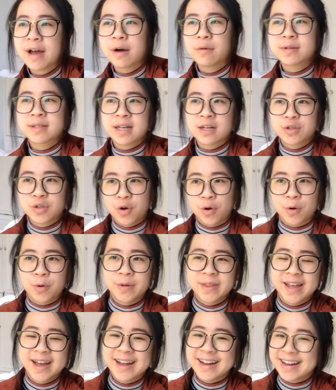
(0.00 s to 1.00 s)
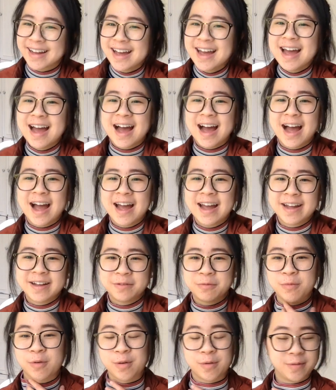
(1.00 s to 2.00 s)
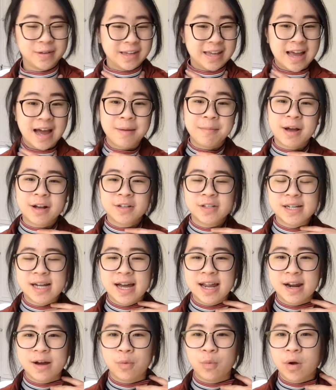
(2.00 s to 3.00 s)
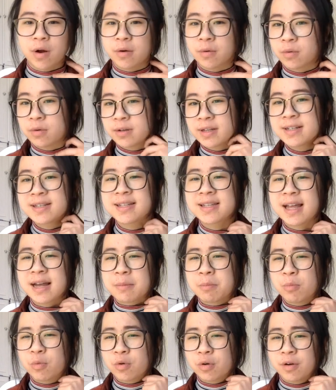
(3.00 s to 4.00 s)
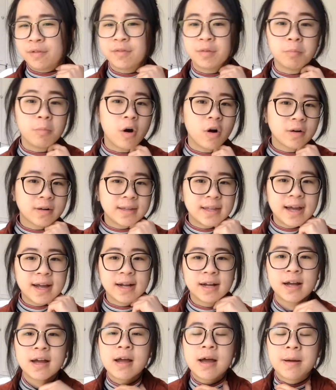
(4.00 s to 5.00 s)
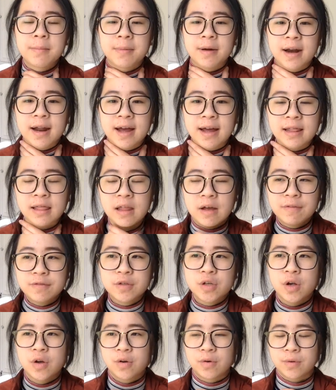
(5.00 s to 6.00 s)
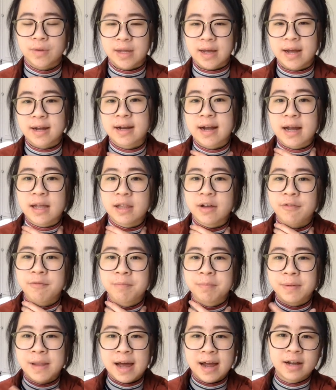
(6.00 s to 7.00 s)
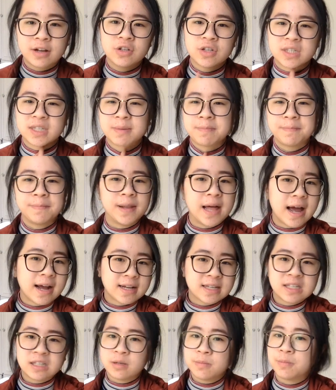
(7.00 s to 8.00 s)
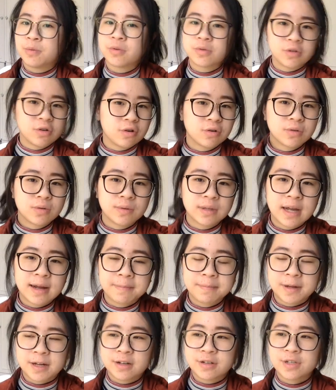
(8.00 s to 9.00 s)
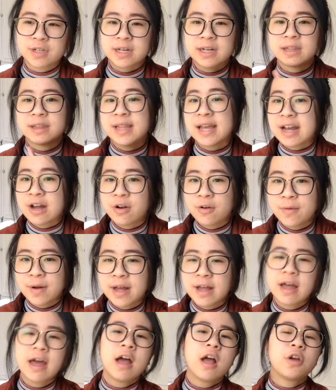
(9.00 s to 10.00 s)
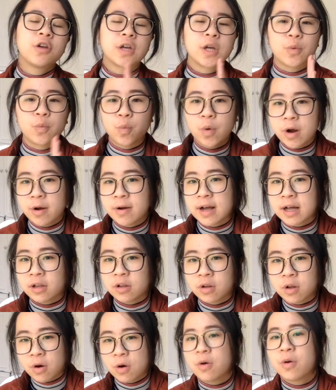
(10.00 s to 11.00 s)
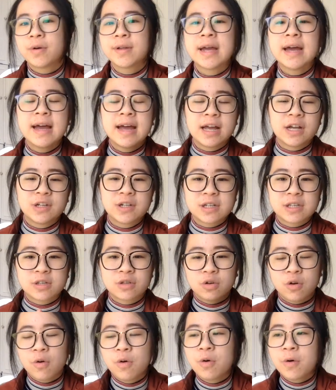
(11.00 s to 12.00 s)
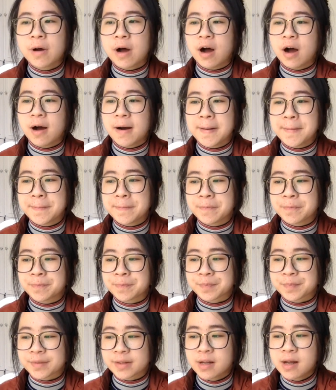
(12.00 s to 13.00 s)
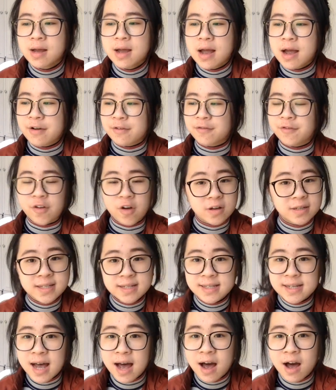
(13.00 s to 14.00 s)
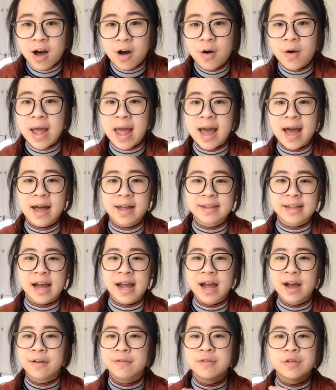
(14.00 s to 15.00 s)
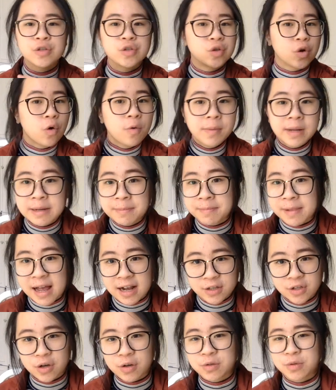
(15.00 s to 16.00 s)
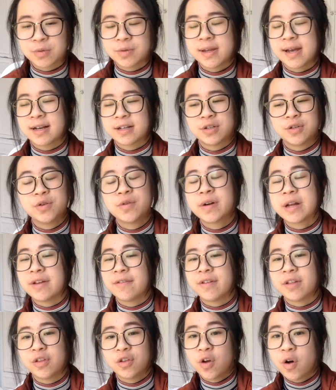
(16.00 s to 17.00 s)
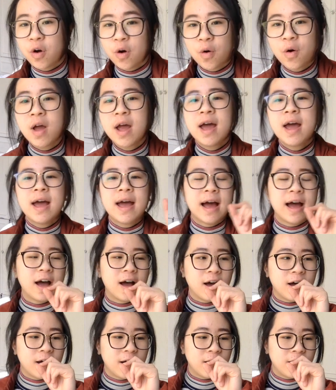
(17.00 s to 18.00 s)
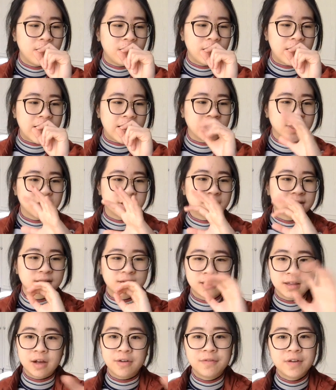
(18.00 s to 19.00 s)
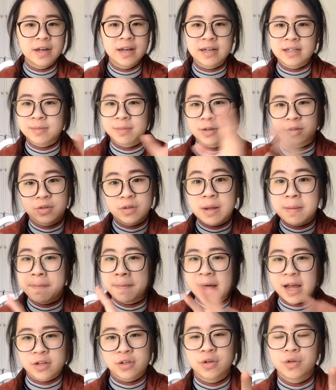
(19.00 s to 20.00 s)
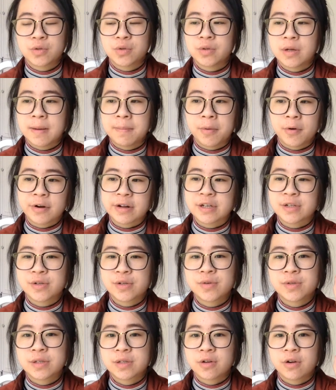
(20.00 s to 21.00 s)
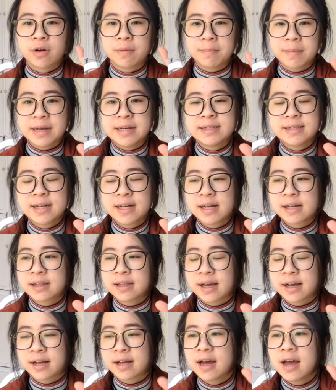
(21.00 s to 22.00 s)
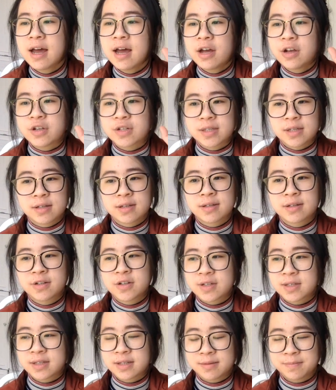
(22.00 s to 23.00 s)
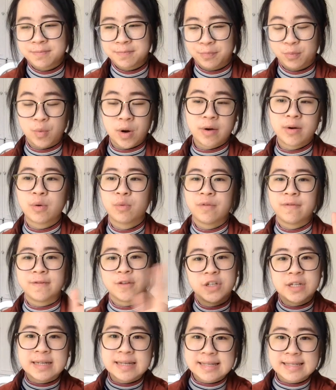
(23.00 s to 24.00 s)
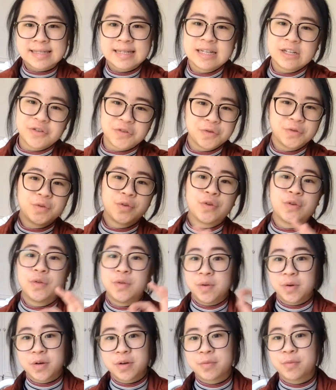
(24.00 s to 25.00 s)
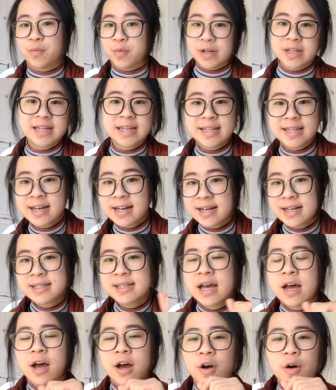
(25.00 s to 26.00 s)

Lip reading: I would say turtleneck. I'm actually kind of wearing, this is like more of a mock neck, but I love turtleneck. I love black, just a black simple turtleneck because you can layer it, you can wear it alone. It's just so versatile, and I have so many black turtlenecks you don't even know. I just love it, especially black turtleneck bodysuits. They're amazing. Like just wear it with jeans and you look really nice.